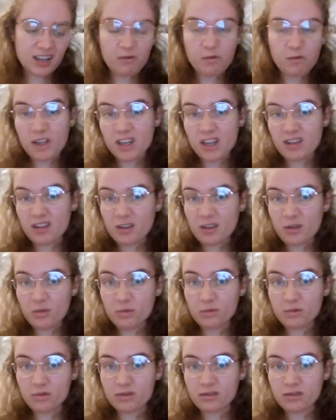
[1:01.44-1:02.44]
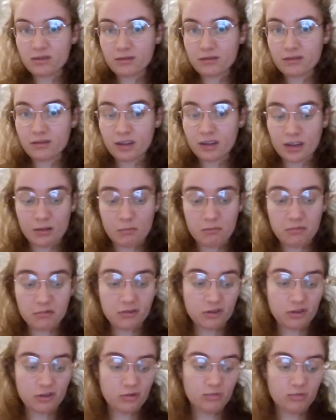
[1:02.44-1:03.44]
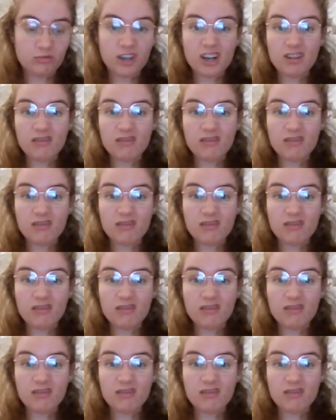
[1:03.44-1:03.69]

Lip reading: see if we can use them to